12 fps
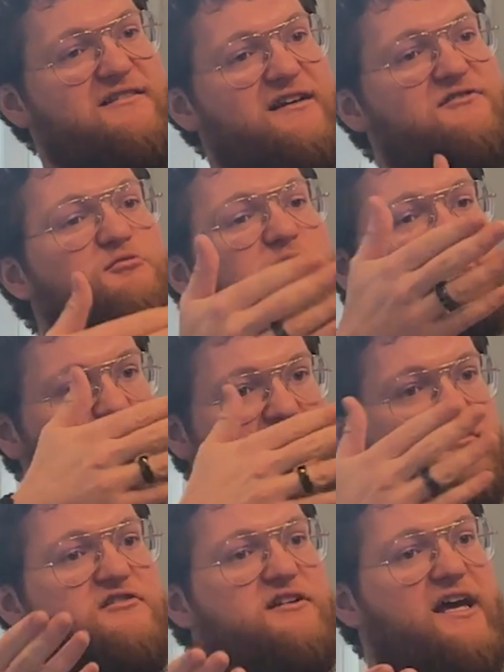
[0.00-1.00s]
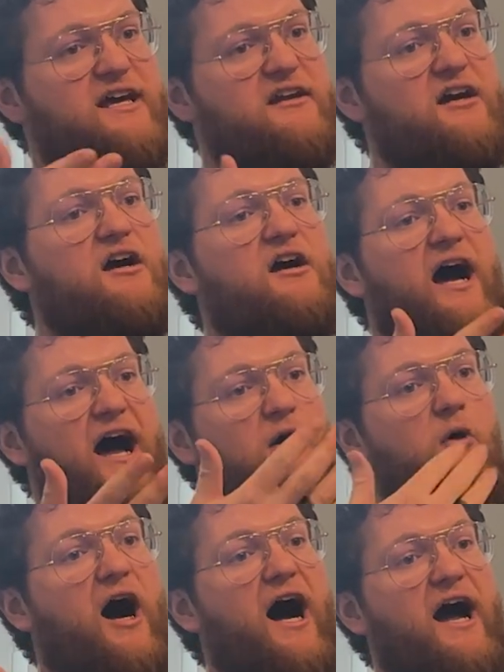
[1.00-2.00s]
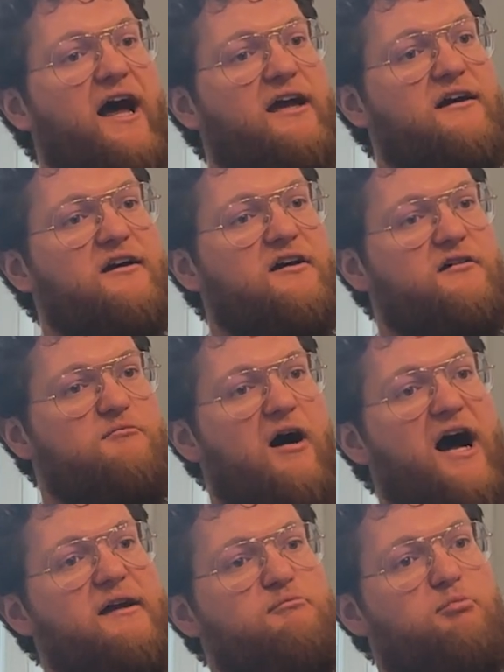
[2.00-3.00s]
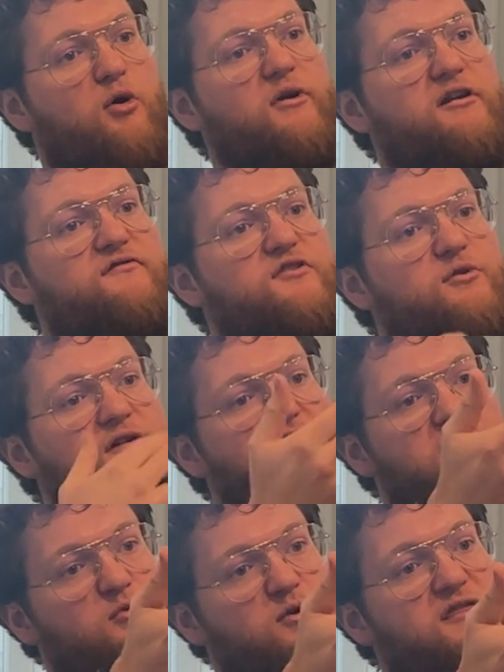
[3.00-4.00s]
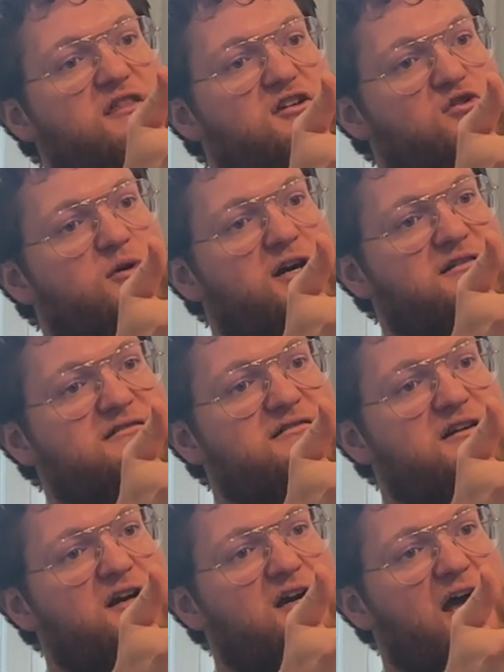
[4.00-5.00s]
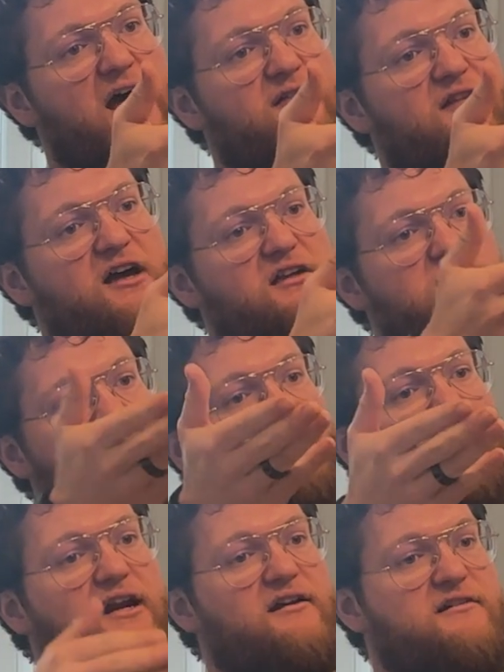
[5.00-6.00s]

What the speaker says: that so people understand how my point of view of it with you is, and that you can kind of